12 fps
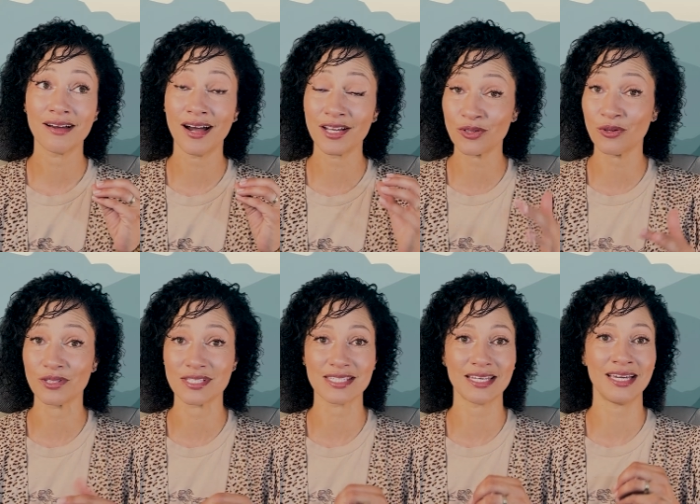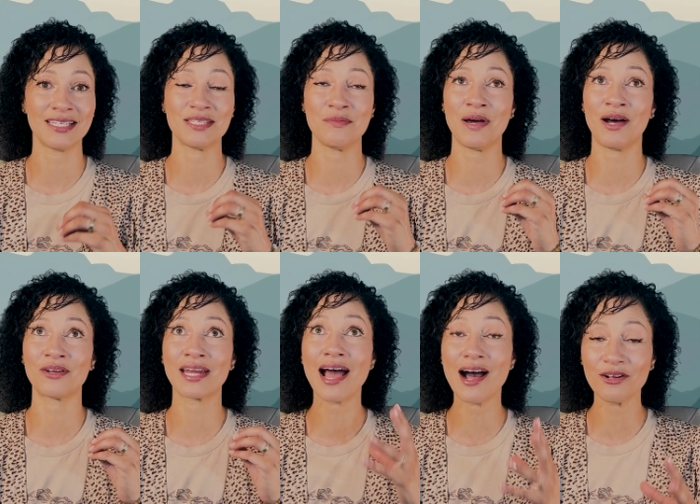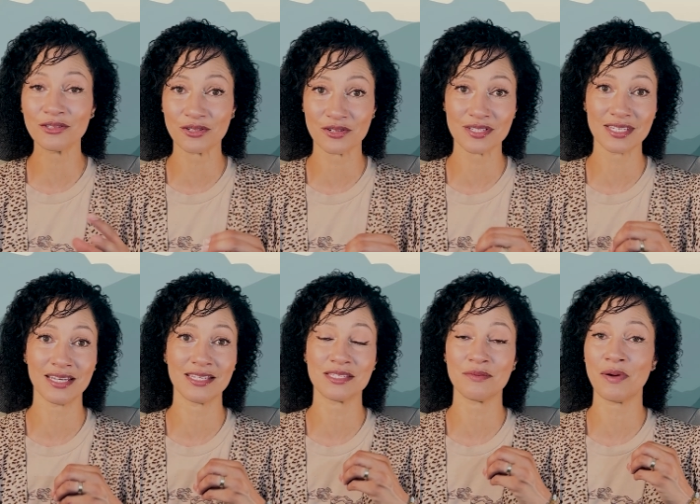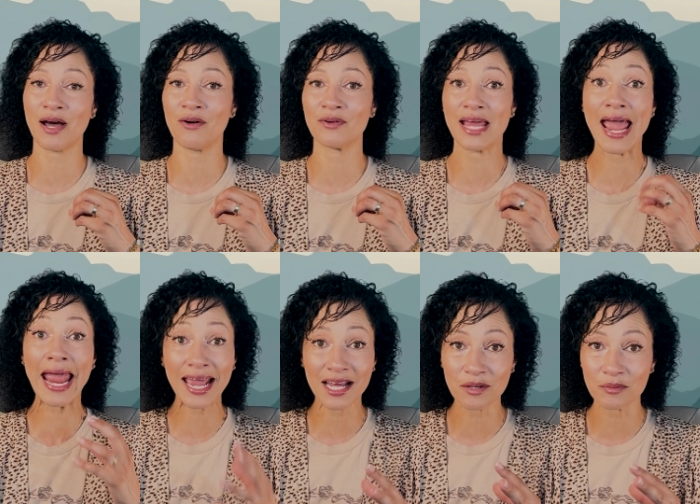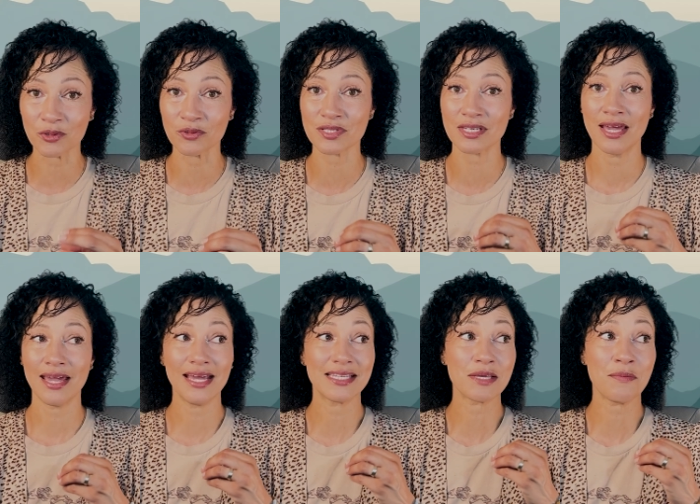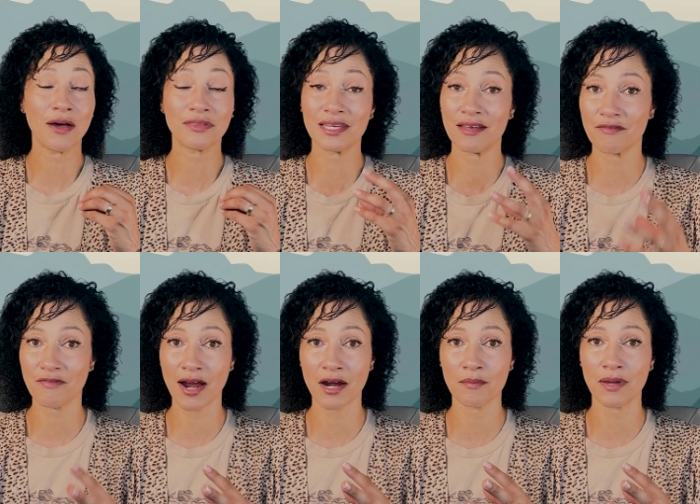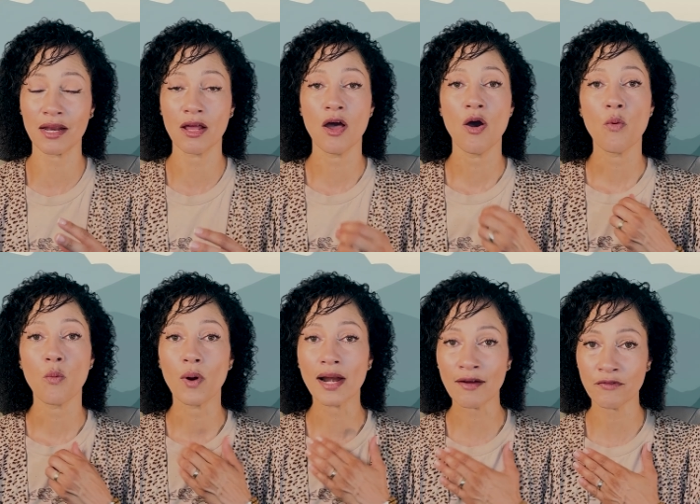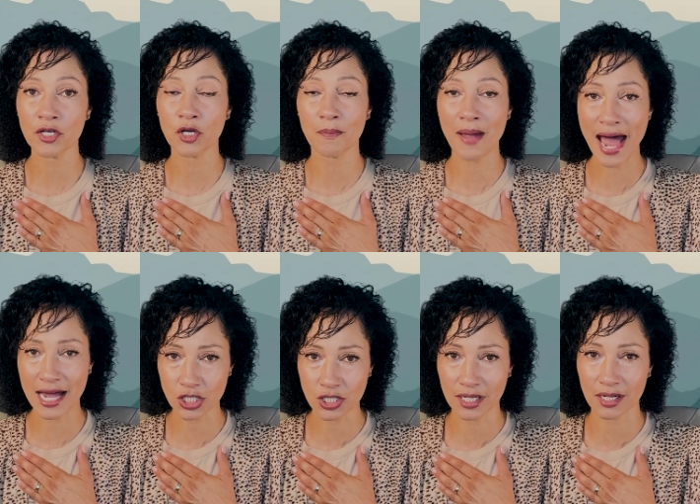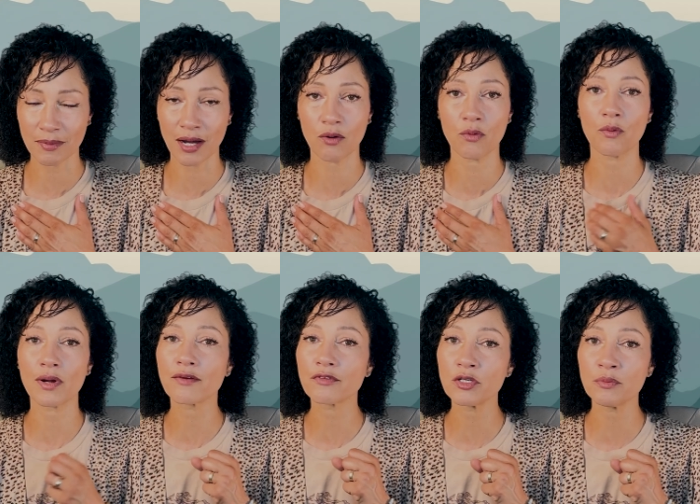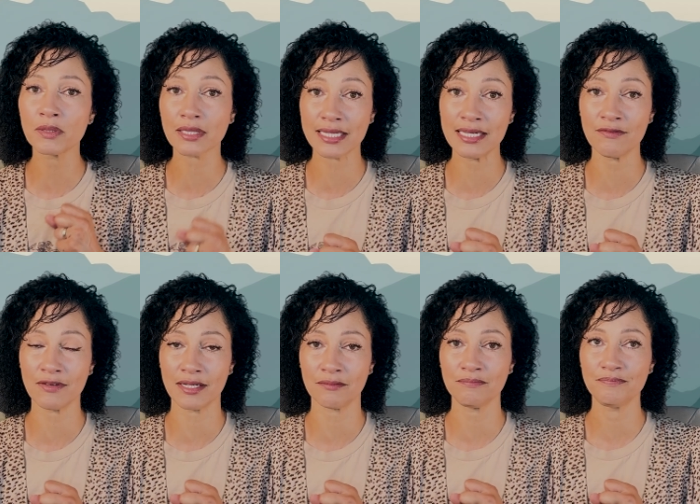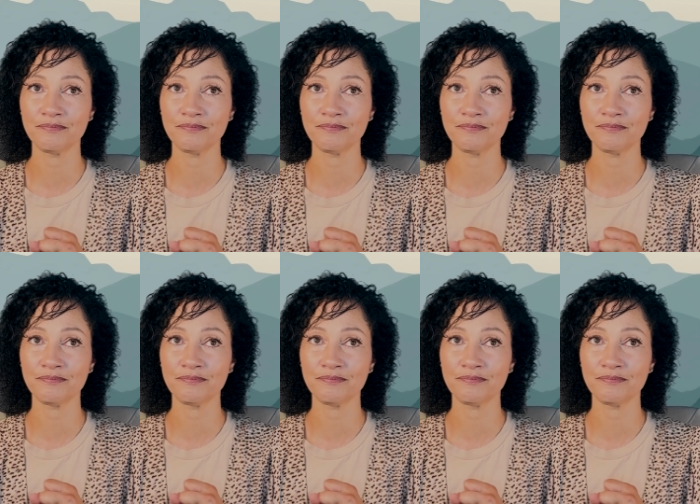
adults, it's about elders, it's about animals, it's about the environment. Whatever you're passionate about, whatever you believe in,